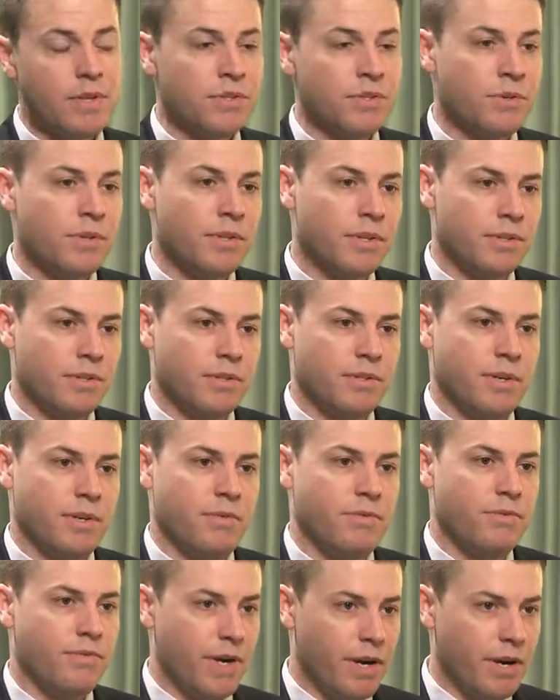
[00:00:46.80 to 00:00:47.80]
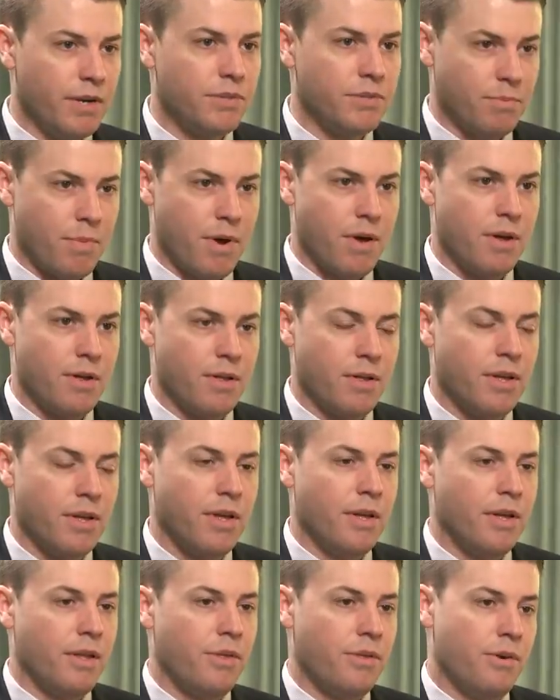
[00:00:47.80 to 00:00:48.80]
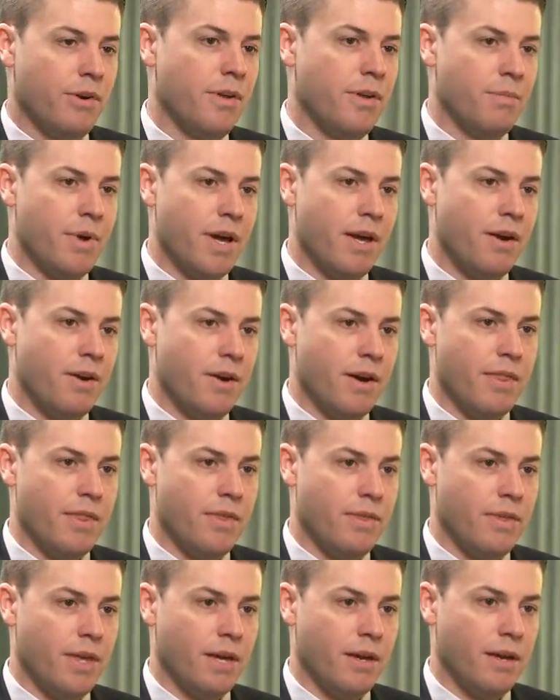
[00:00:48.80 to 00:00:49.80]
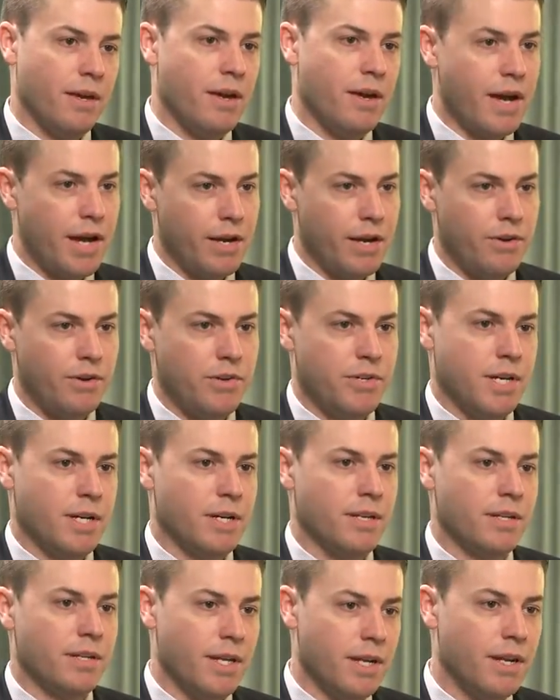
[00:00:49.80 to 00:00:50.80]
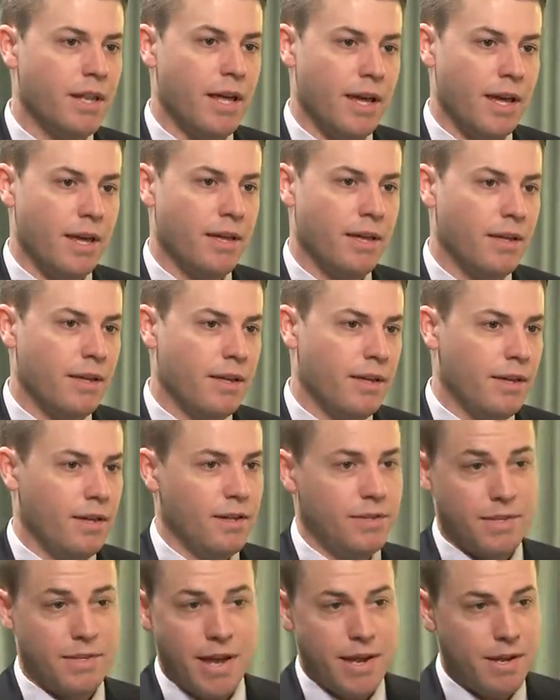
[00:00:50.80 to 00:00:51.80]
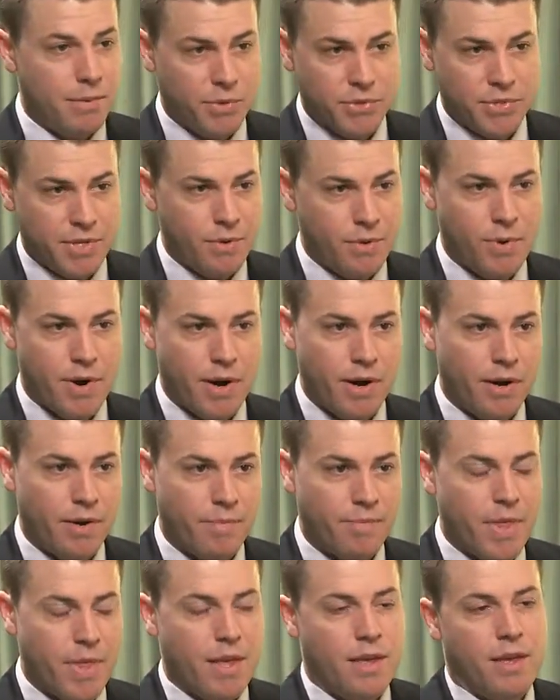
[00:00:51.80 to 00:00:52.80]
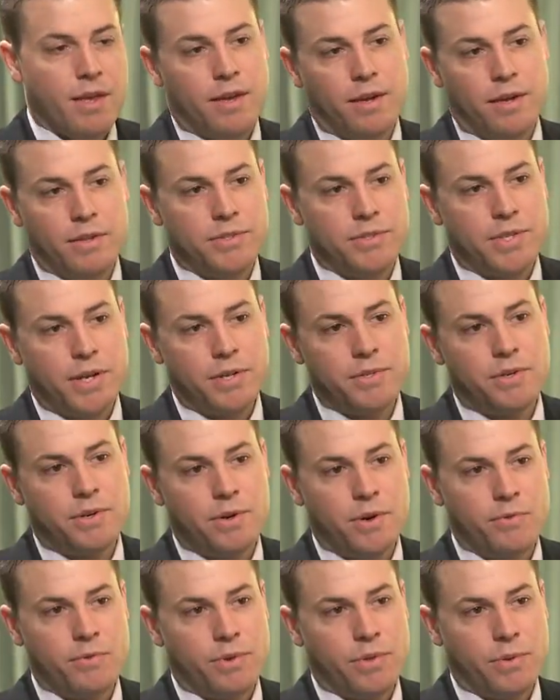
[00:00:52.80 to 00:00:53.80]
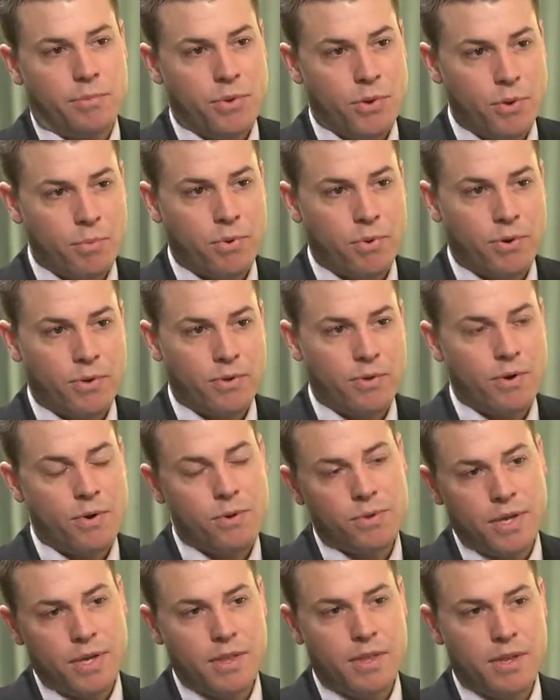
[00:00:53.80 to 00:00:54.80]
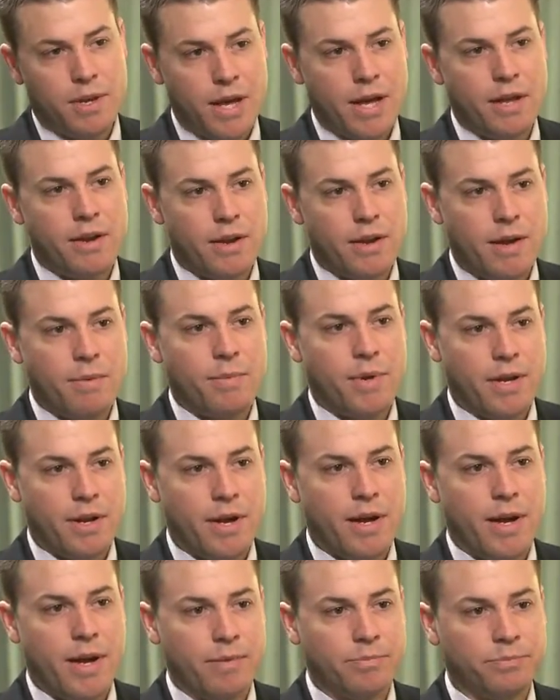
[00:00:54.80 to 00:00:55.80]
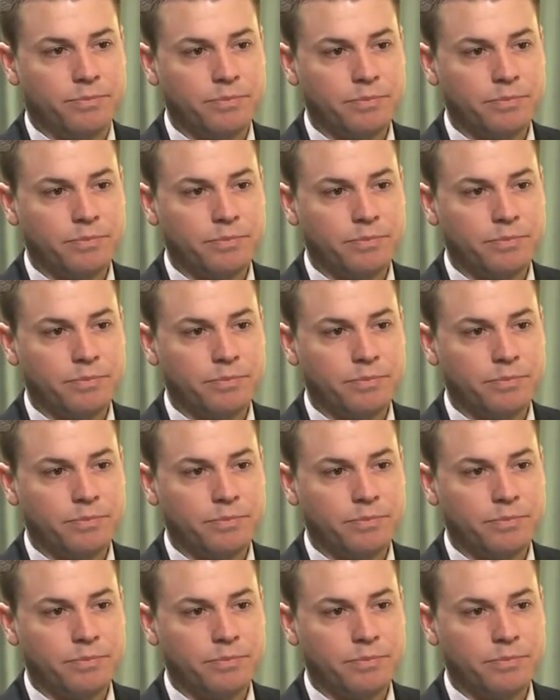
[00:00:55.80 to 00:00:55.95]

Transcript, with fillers: So this is a very small, 30 micron thick hydrogel inlay. It's 80% water, and it's centered over the pupil, only in the non-dominant eye.